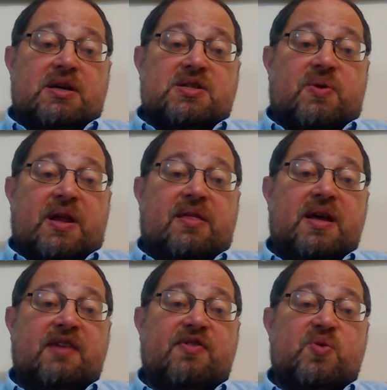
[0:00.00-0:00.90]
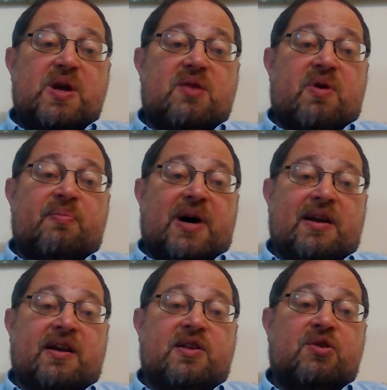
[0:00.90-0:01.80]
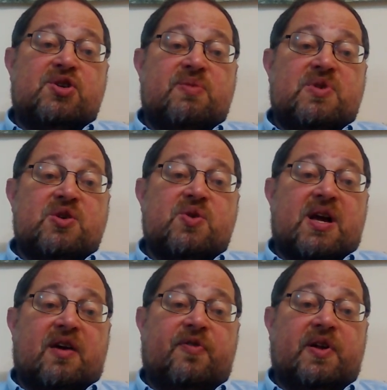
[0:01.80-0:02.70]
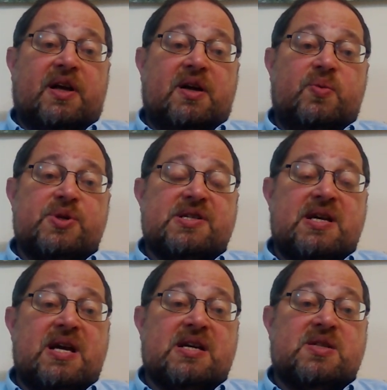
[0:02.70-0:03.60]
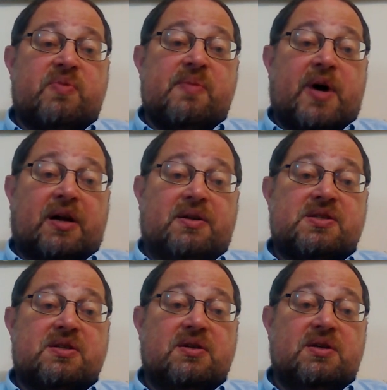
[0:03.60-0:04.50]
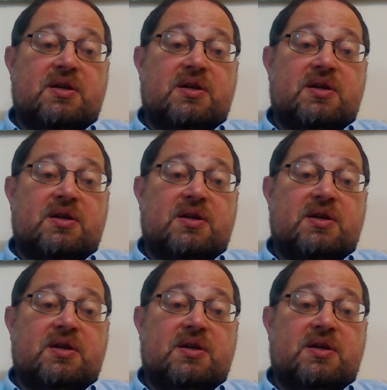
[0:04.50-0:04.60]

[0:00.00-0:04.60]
So I think if you read the Ramban on Kedoshim to you carefully, we'll see he has three models.